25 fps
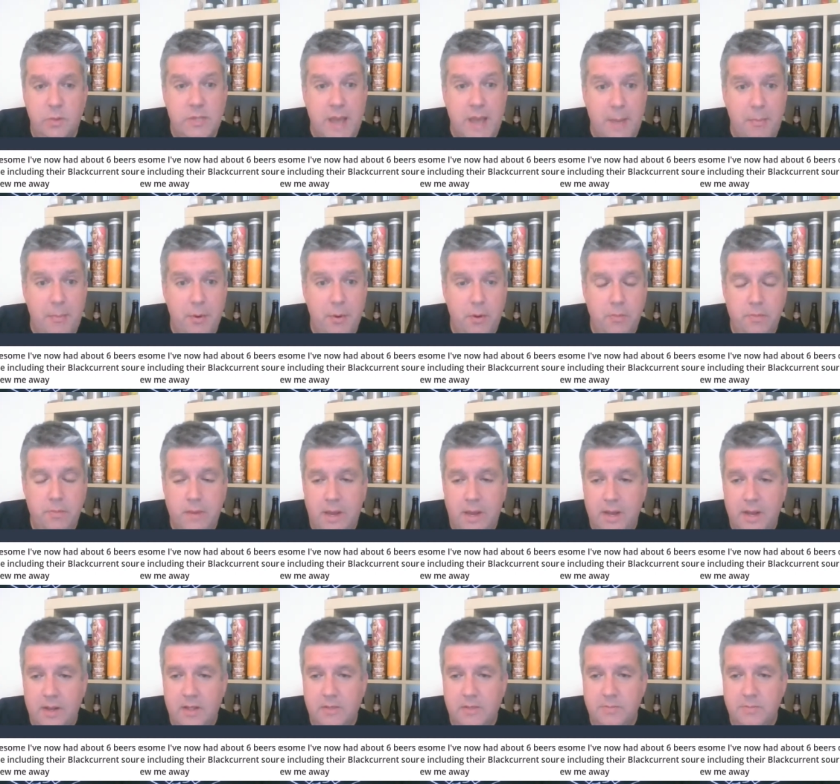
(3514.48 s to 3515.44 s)
tap room,
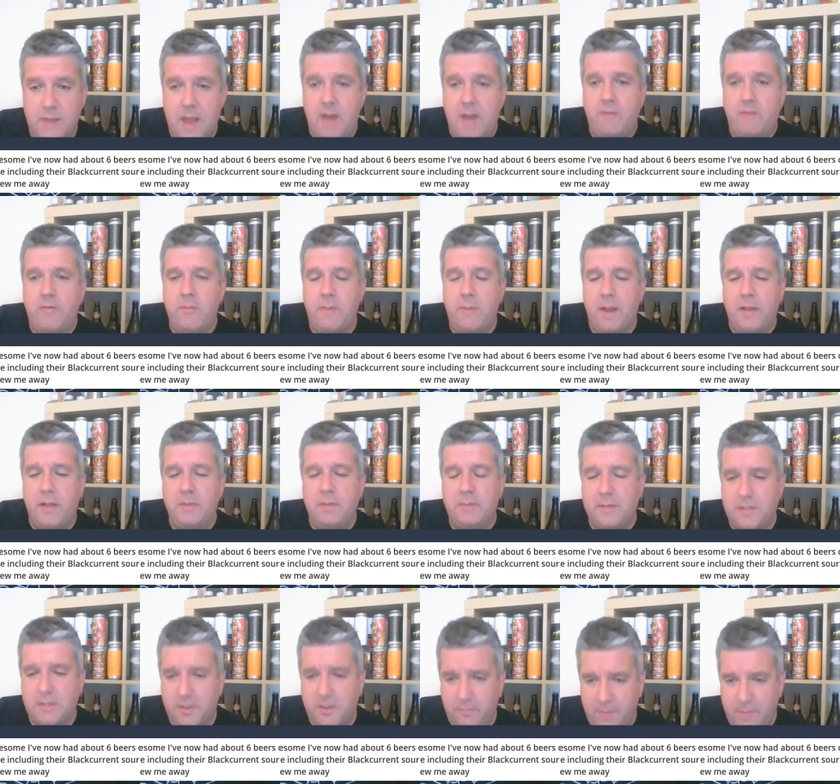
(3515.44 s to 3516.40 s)
and as Matt from
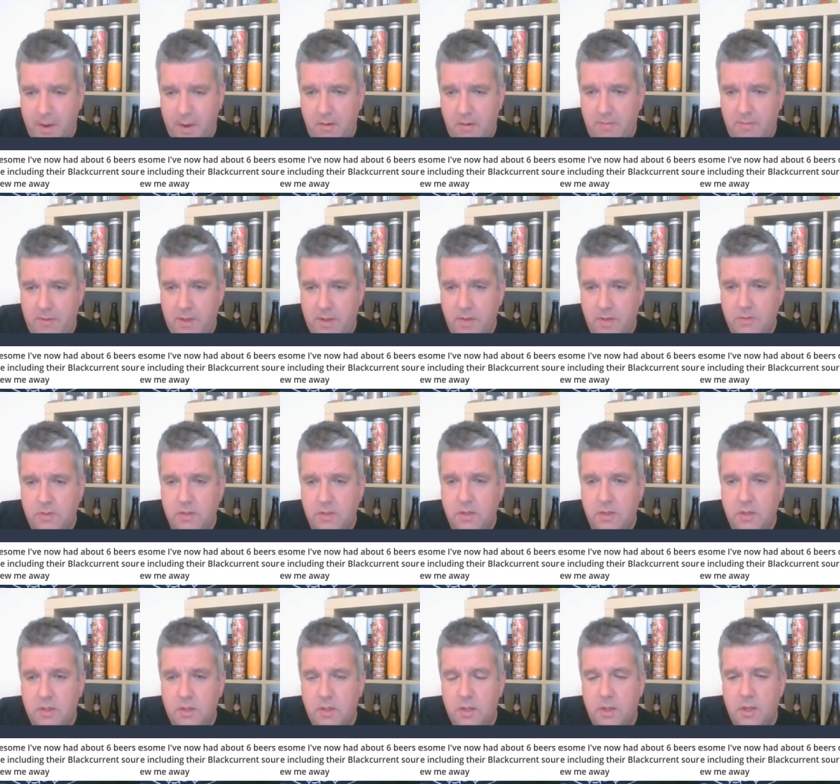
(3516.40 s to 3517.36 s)
Massive Beer Reviews,
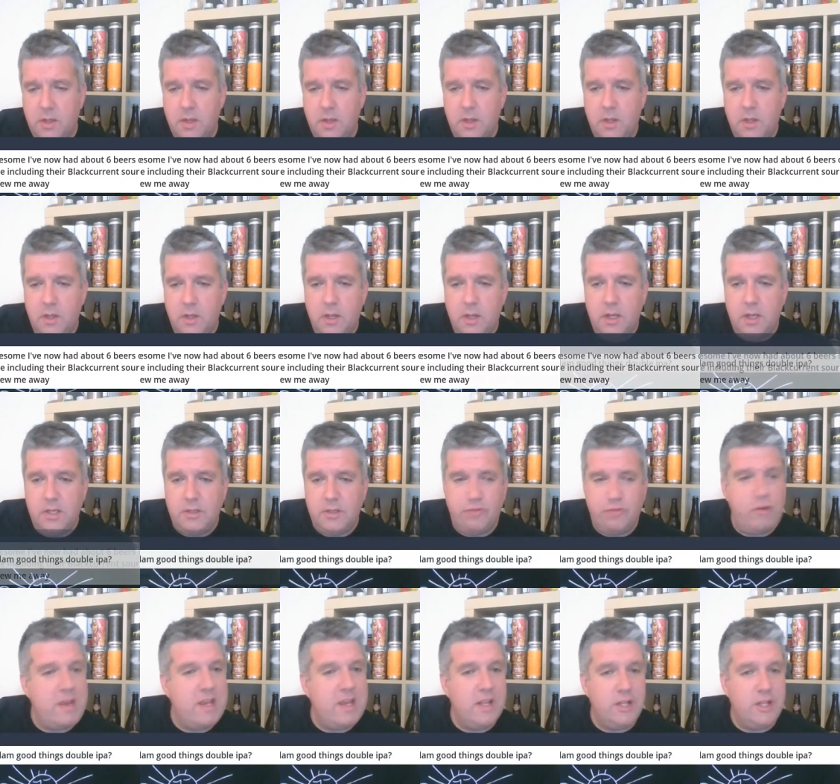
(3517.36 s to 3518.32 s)
is
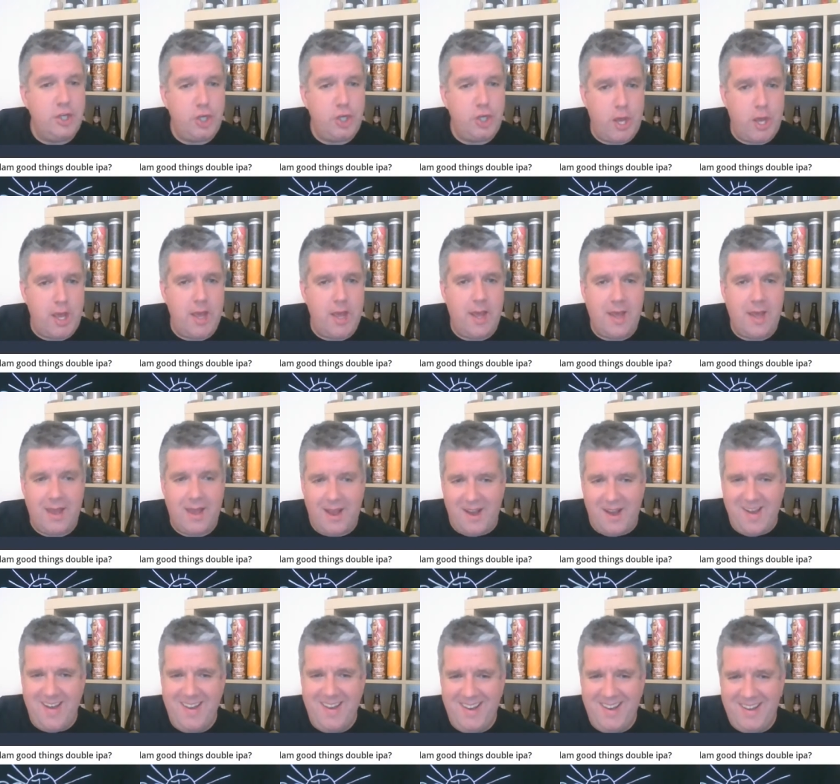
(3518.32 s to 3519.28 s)
drinking the shit
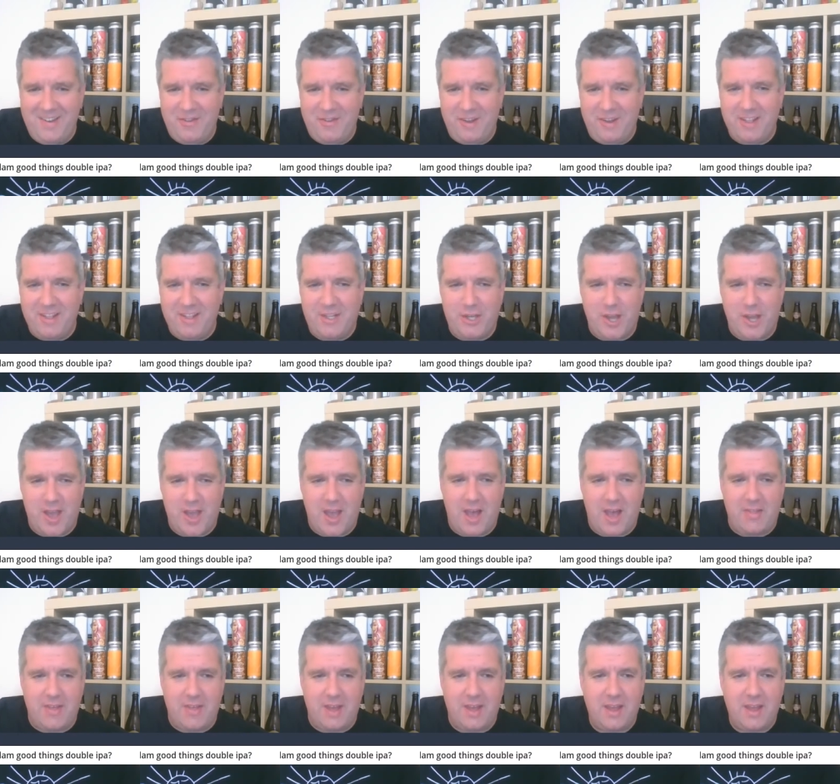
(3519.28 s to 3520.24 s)
out of
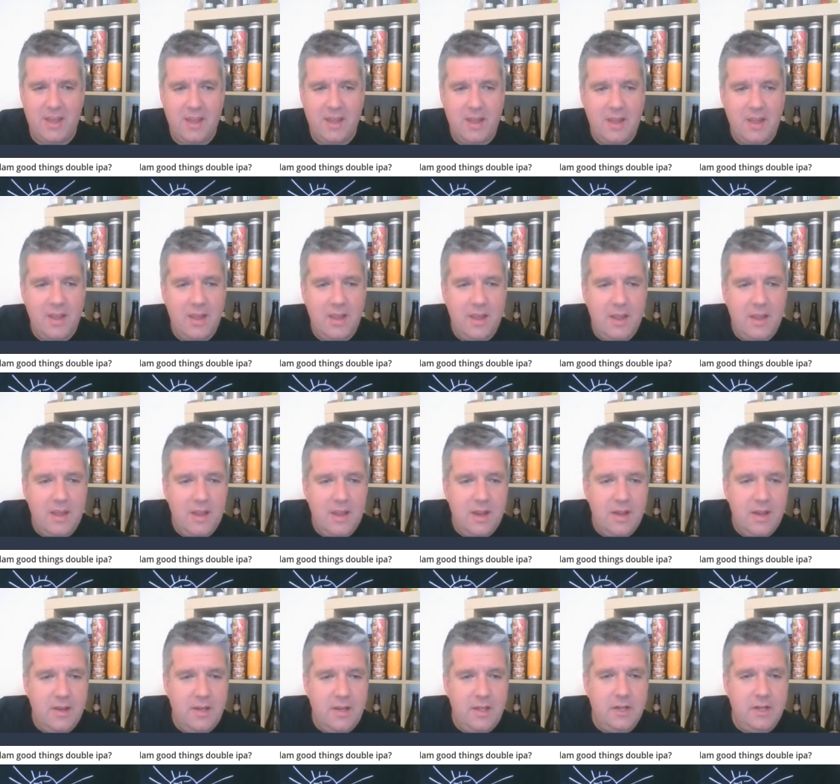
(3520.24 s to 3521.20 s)
that.
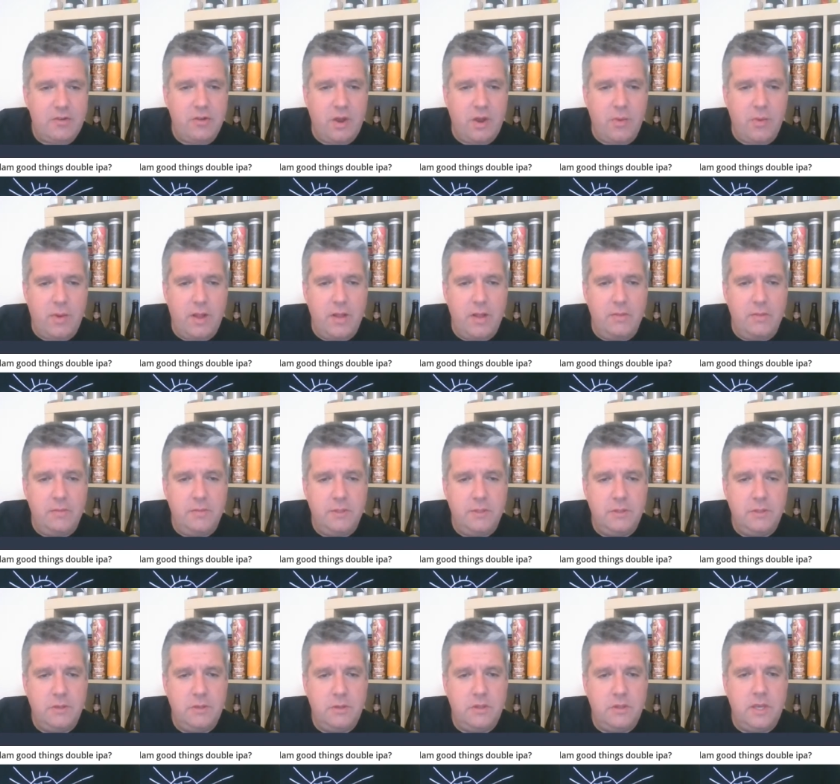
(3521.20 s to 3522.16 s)
Did you try
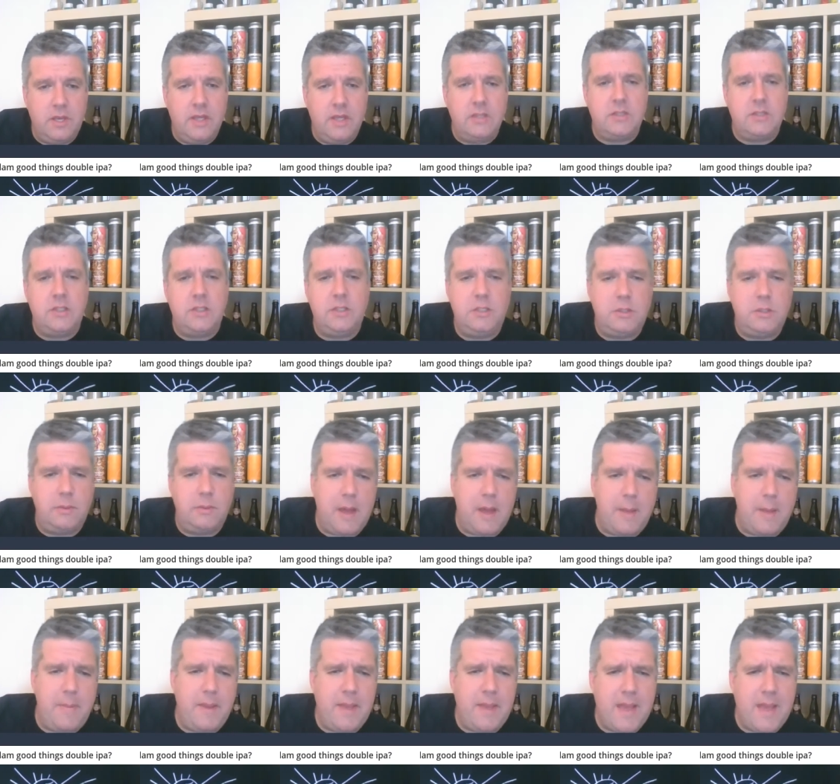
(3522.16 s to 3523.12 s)
Wylam's Good Things
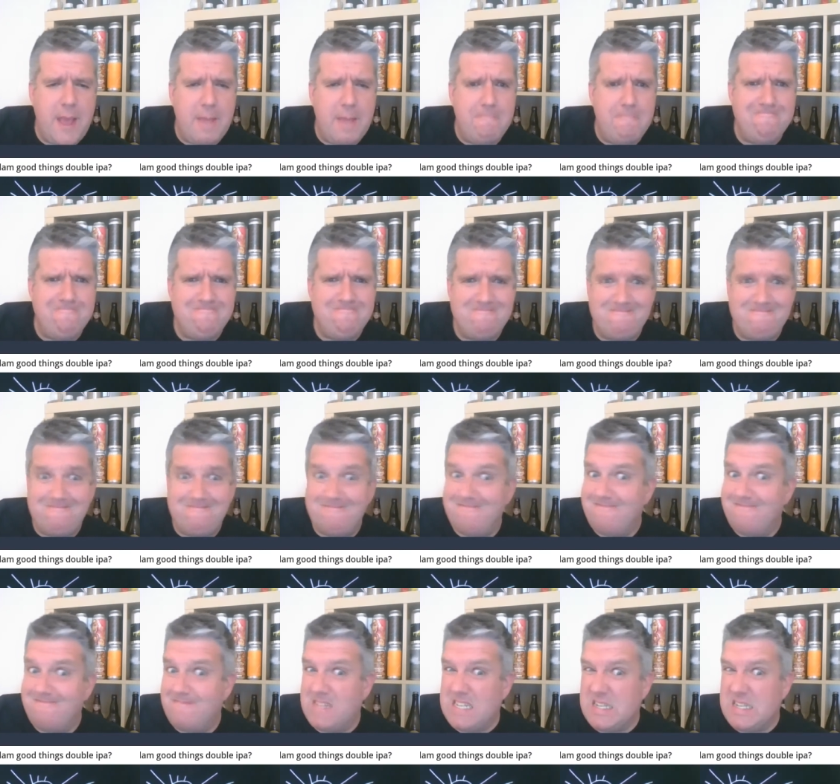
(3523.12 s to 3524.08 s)
Double IPA?
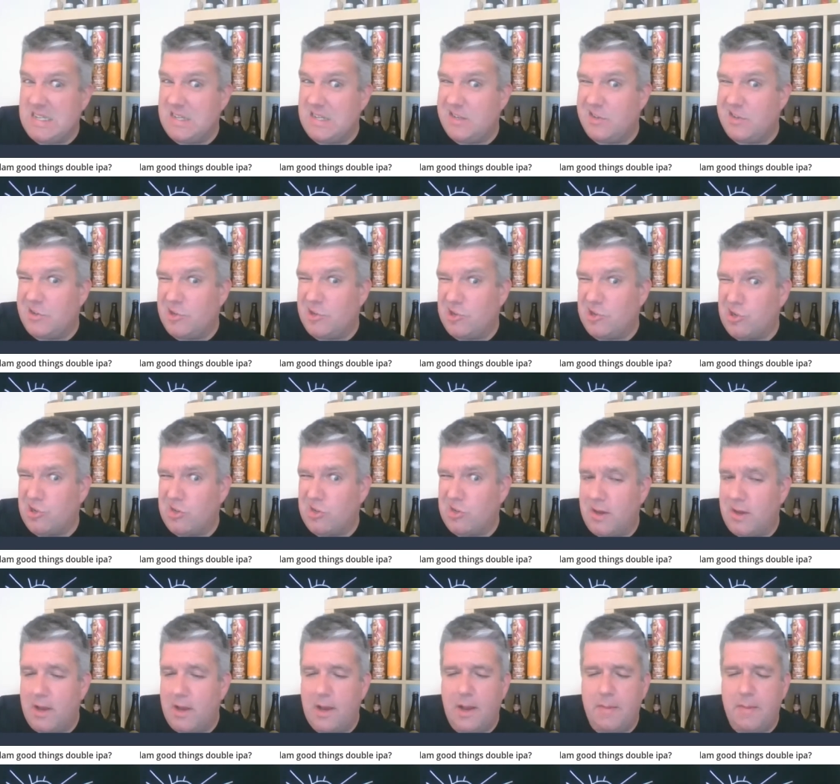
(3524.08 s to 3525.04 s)
I don't
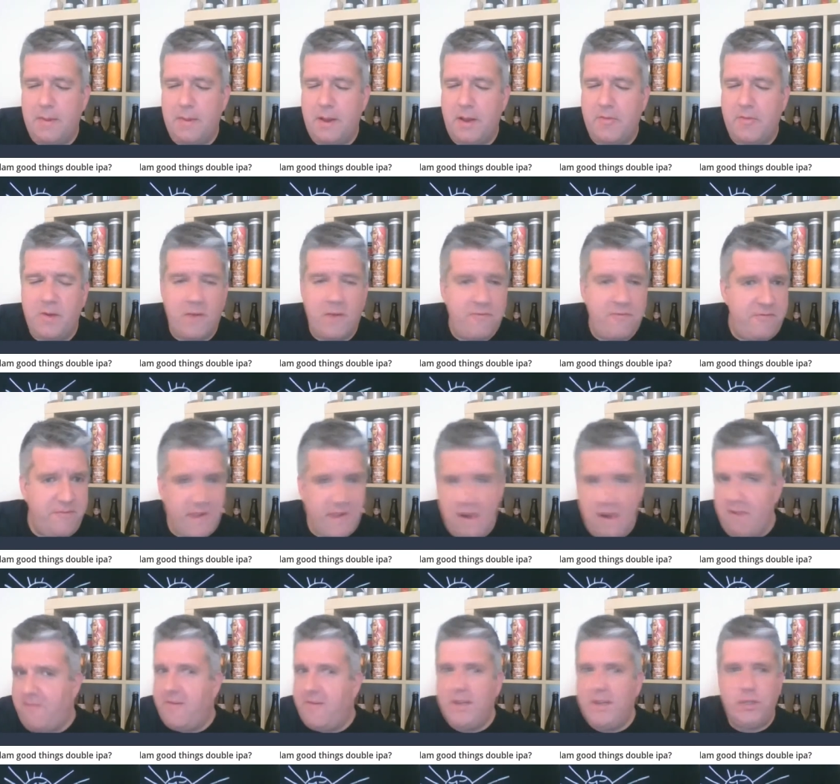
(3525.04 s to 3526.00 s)
know. I've got a
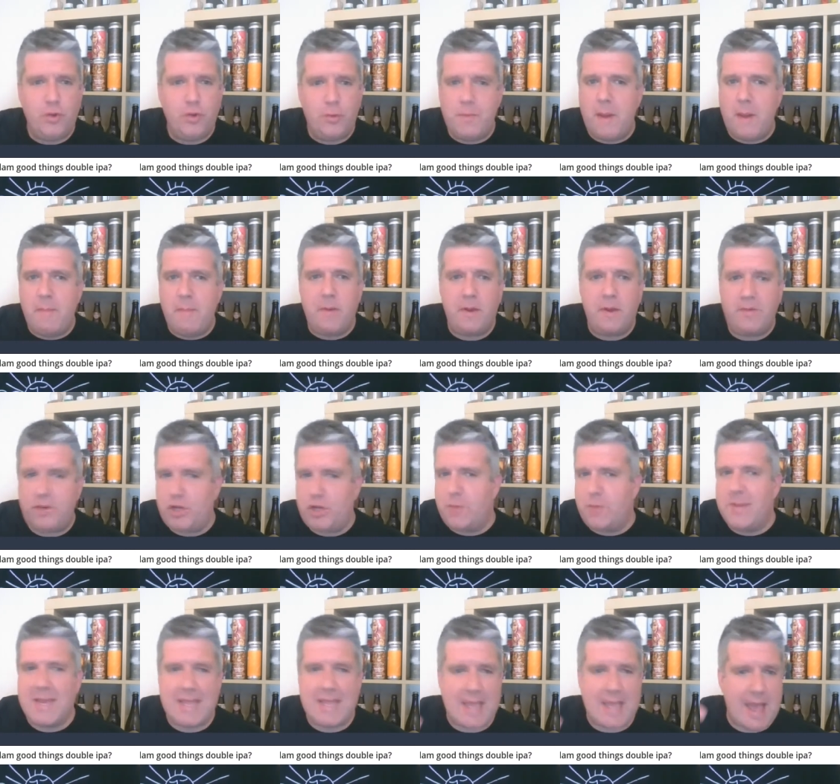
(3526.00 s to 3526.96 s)
very visual memory.
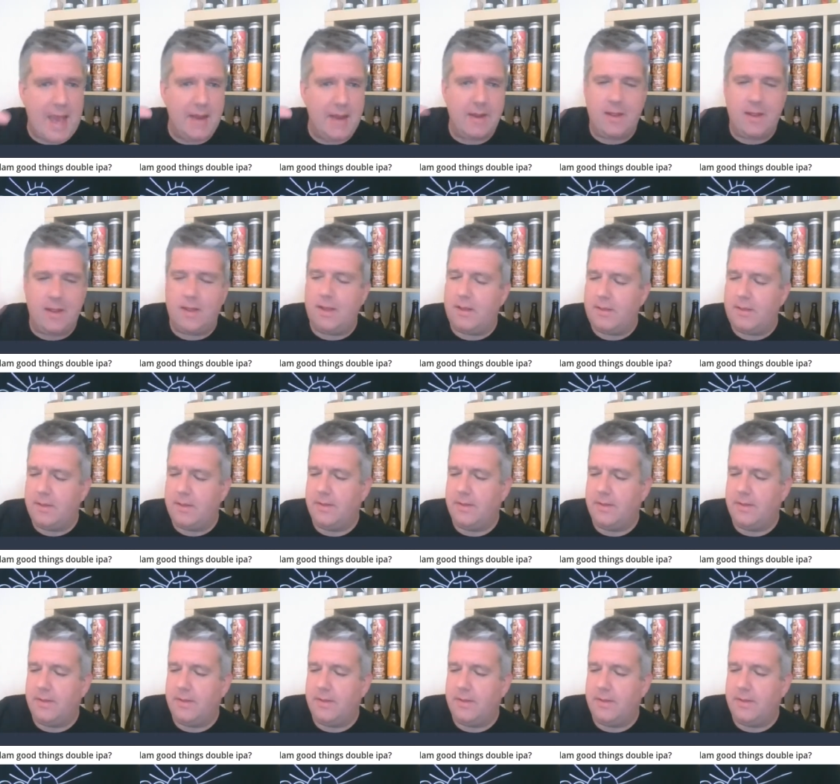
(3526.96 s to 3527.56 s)
Show me a can.